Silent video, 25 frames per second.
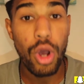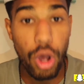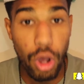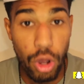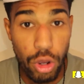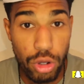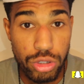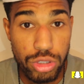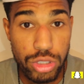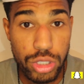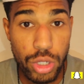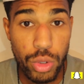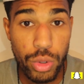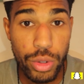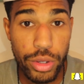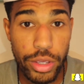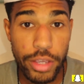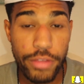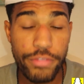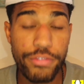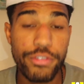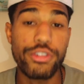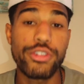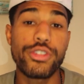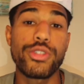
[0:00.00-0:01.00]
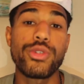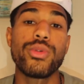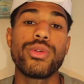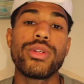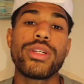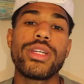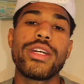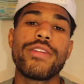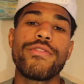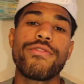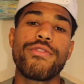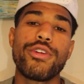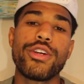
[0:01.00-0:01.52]
Also, if you're
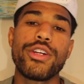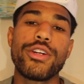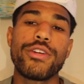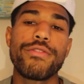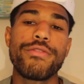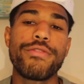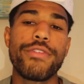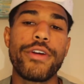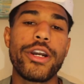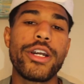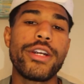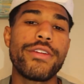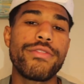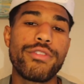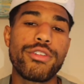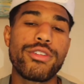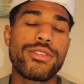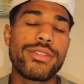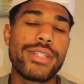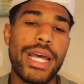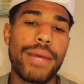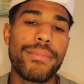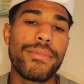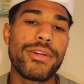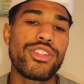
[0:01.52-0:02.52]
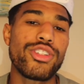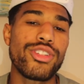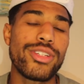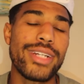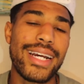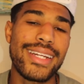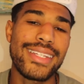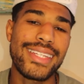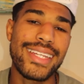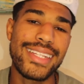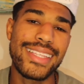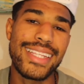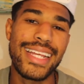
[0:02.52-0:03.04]
tuning in for your very first time, make sure you
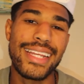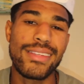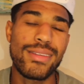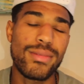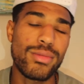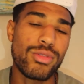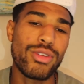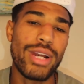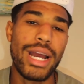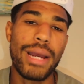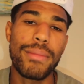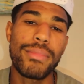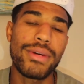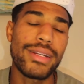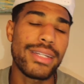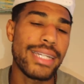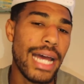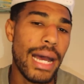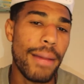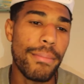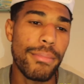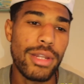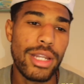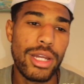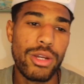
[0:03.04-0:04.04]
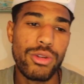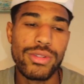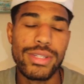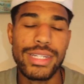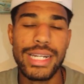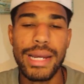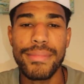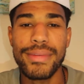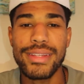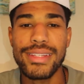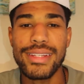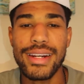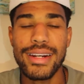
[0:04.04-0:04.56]
guys hit that subscribe button down below to
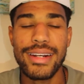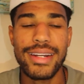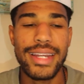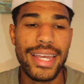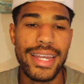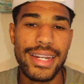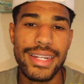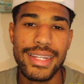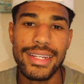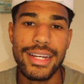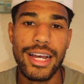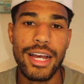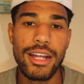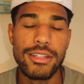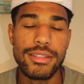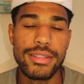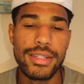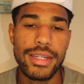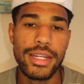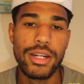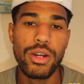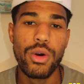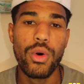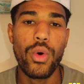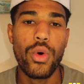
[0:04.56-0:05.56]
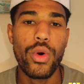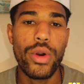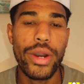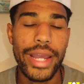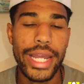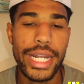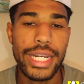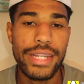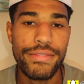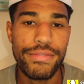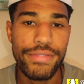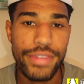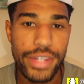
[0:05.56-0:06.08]
not miss out on any content or
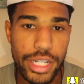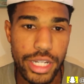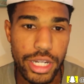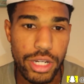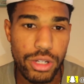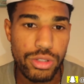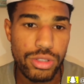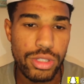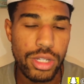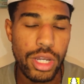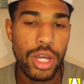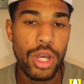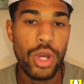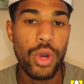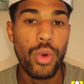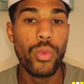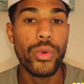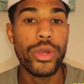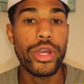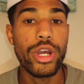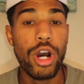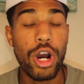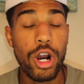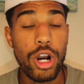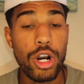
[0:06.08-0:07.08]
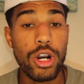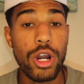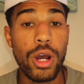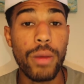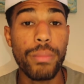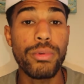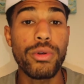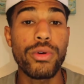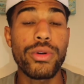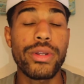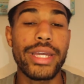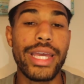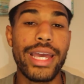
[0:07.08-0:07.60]
any videos. We are
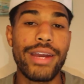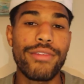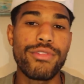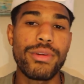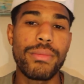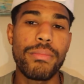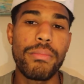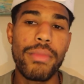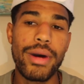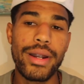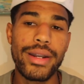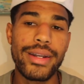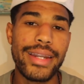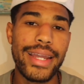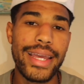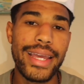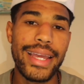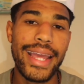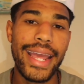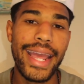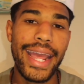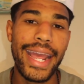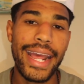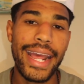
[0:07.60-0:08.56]
uploading every Monday